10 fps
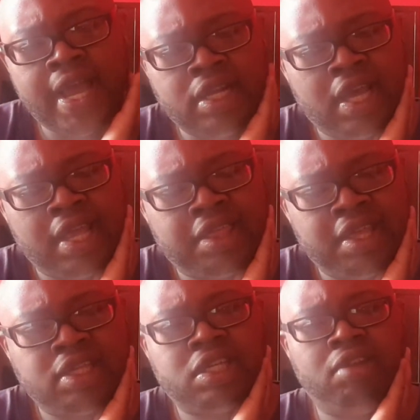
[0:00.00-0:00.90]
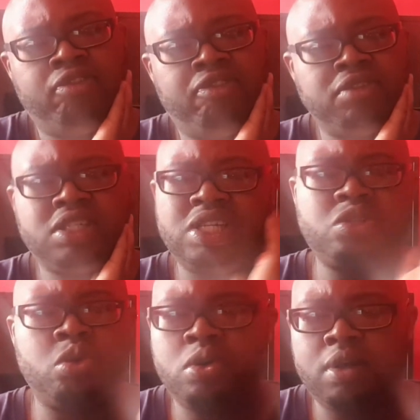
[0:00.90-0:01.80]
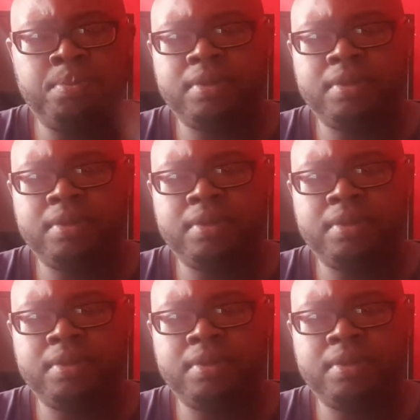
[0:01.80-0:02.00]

and I think she saw